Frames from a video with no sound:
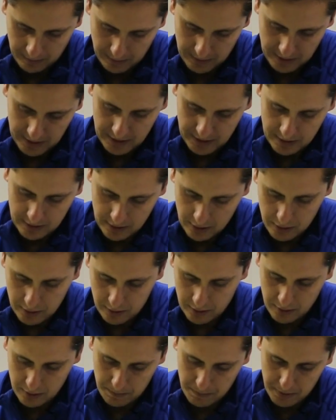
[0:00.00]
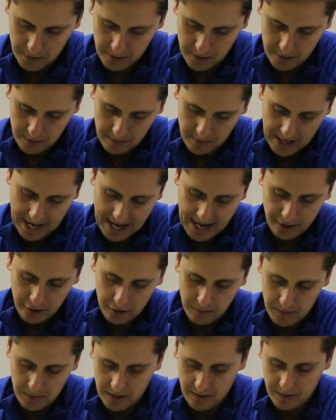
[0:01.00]
This is also putting
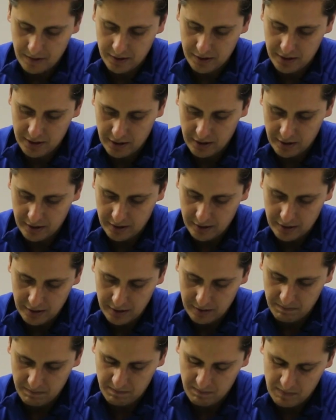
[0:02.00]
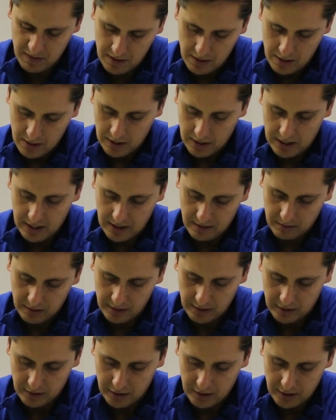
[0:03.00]
ACKERMANN in the steering is
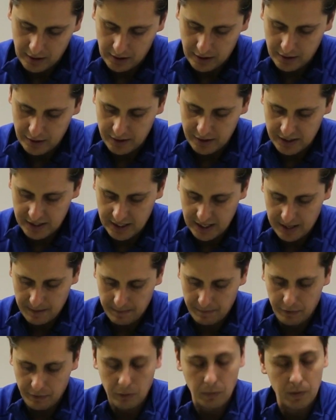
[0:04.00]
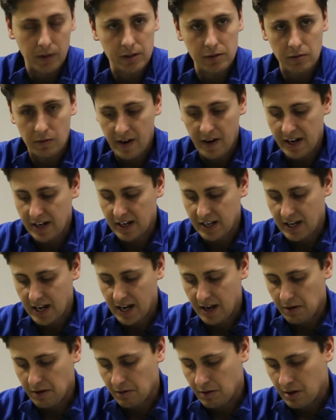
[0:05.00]
a good tip for when it's raining
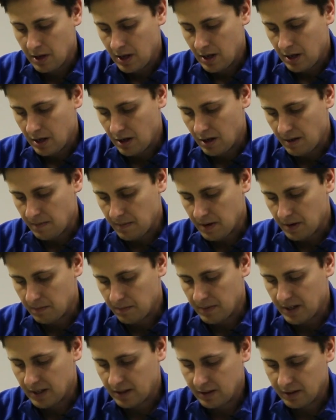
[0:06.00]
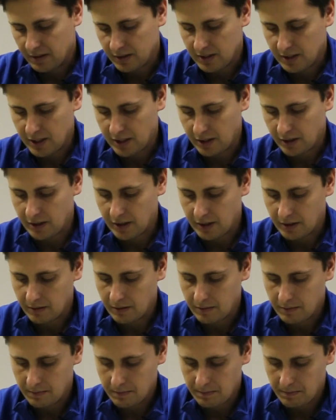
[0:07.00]
out. It'll make the steering
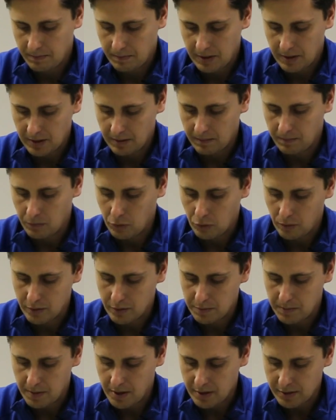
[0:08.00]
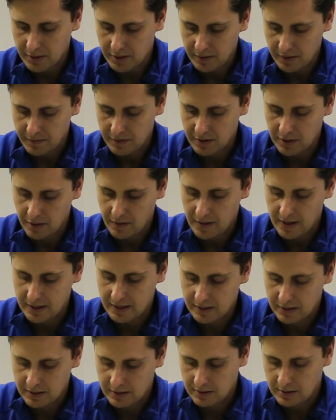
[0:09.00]
be more responsive, so
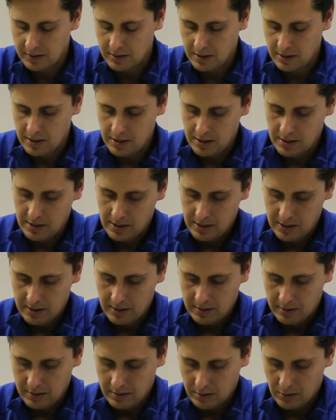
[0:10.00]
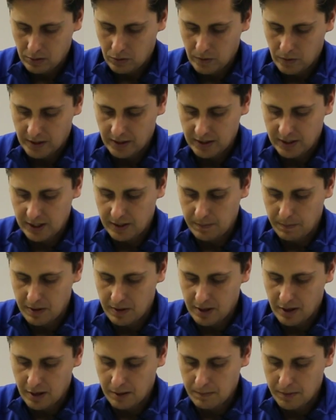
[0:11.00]
that's a quick tip there,